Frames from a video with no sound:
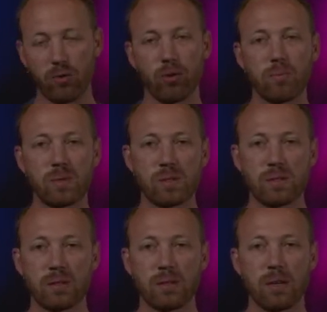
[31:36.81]
groups.
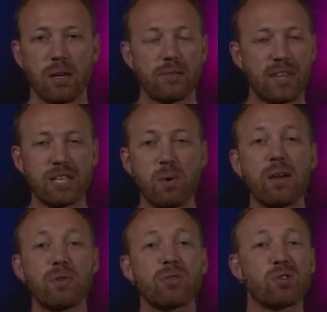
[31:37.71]
That's why I
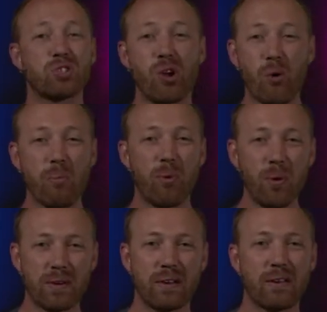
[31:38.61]
think they're so
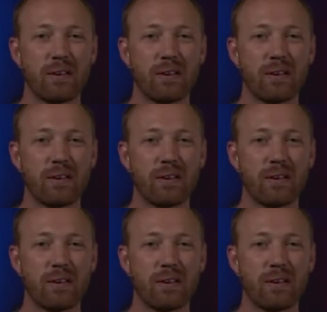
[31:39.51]
important.